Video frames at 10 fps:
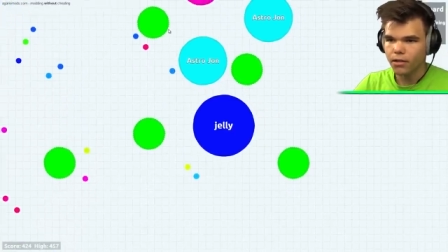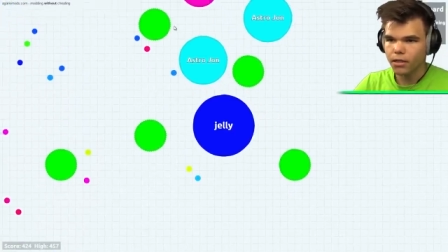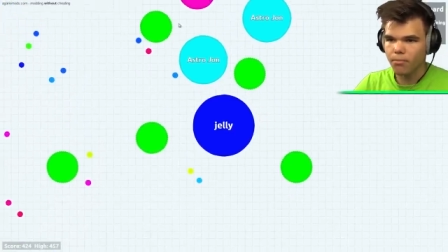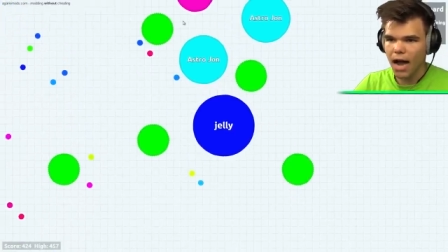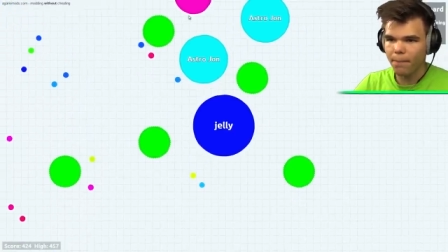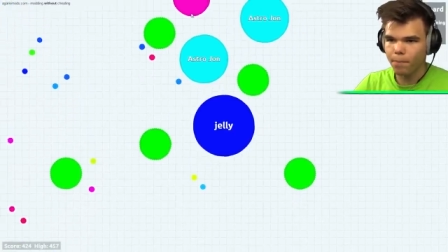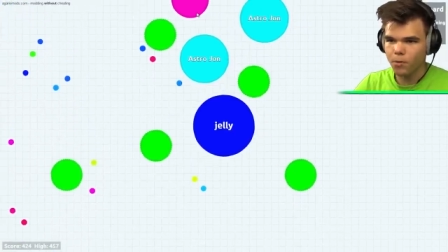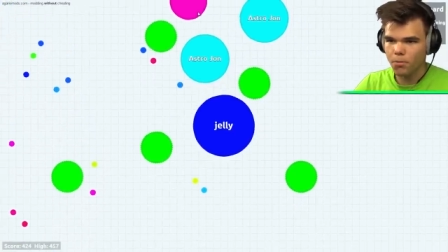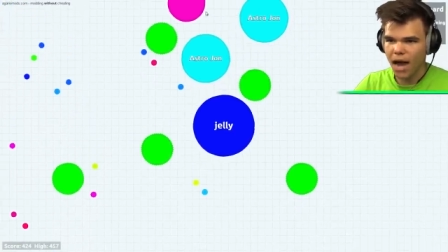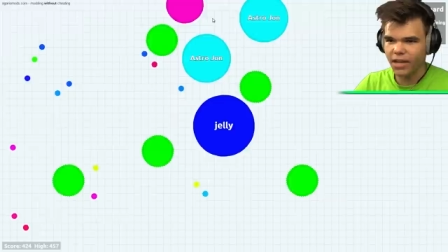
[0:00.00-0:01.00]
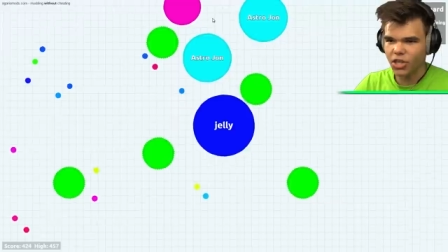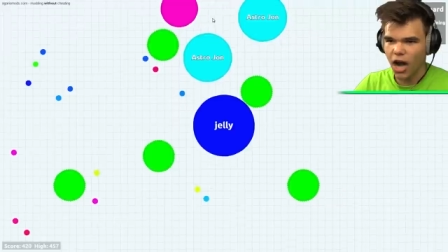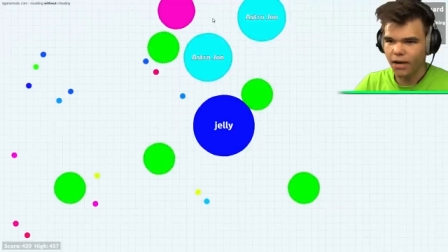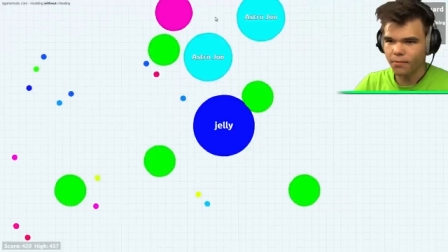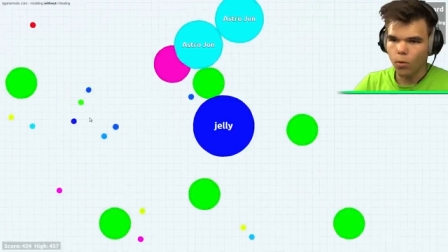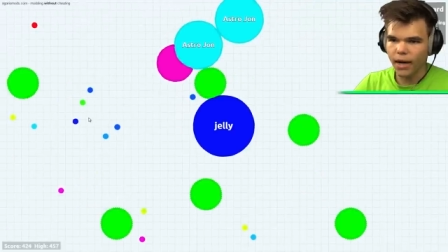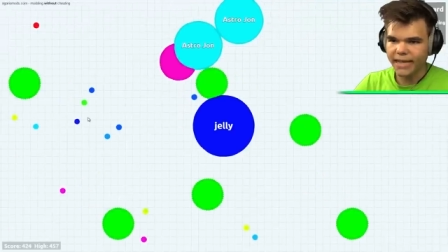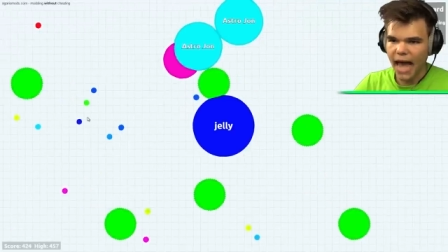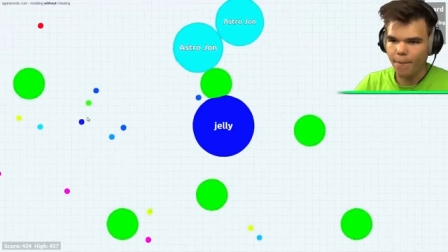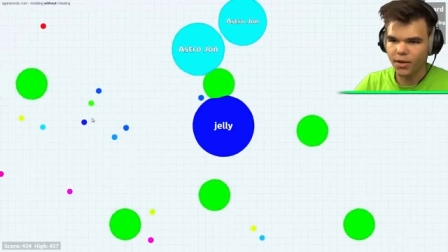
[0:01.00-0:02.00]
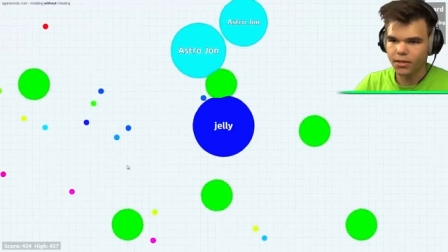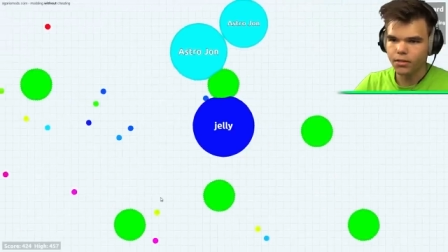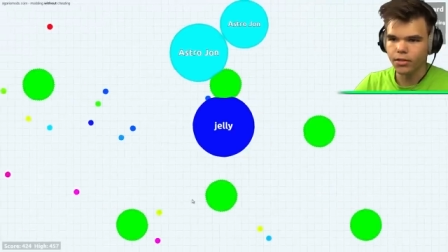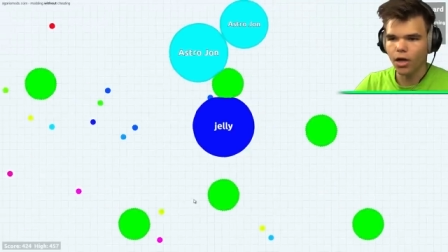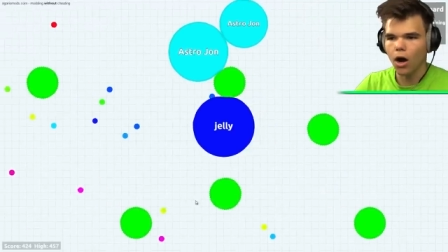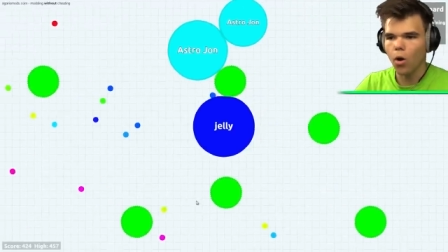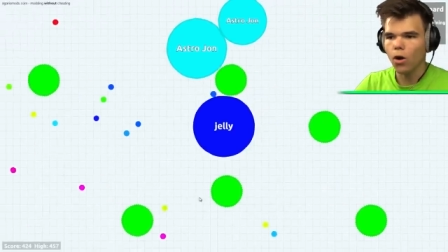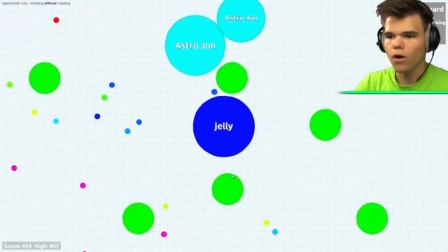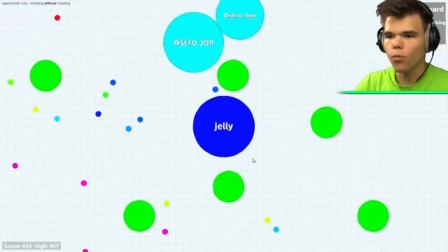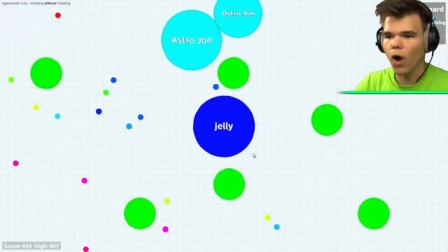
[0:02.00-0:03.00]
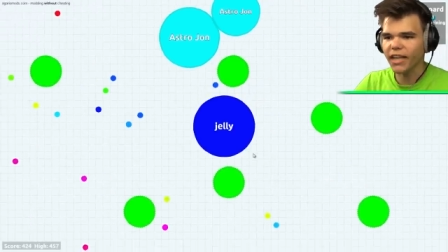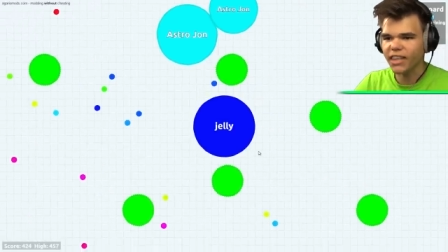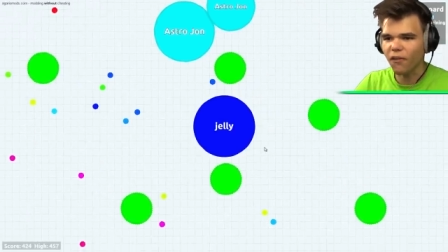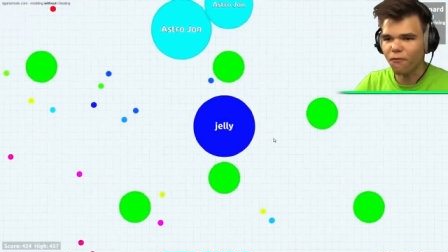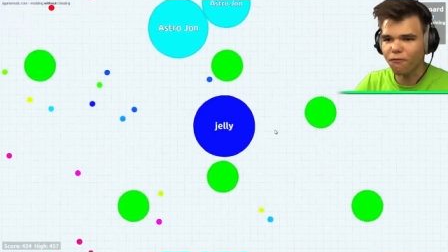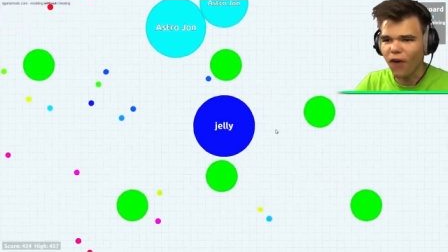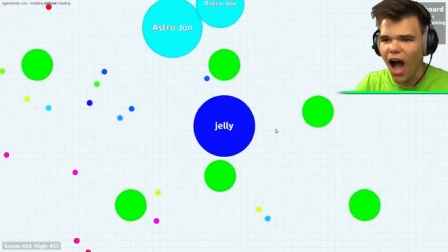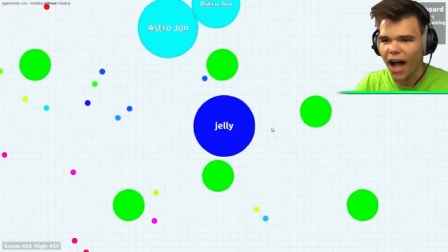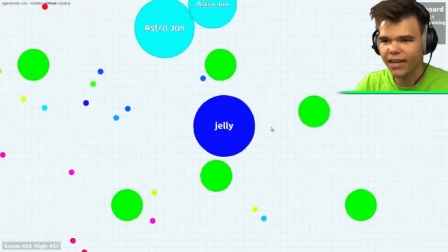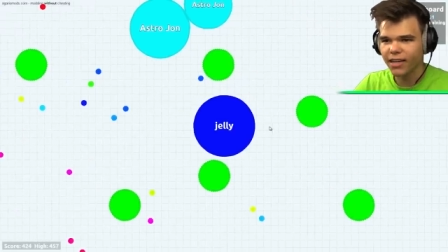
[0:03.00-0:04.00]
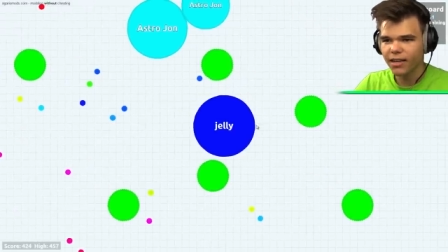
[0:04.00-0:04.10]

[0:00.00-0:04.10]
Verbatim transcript: You're mine, you're mine, John. What happened? No. What the fuck?